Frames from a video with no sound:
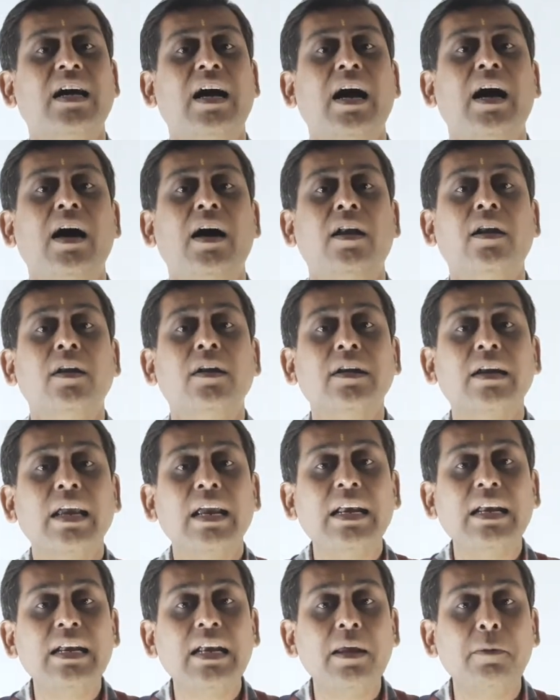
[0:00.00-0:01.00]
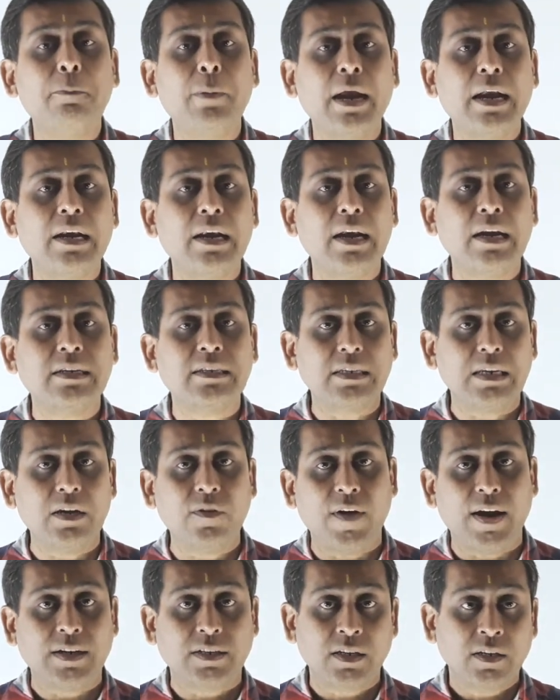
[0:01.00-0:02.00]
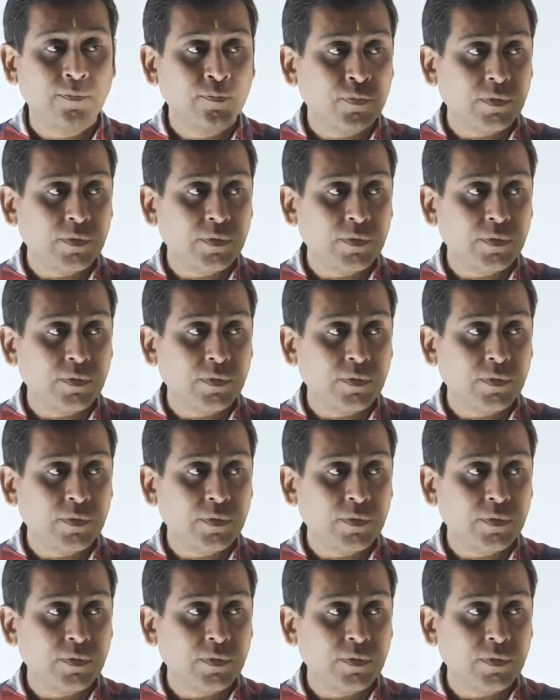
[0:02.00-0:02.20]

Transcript: are independent events.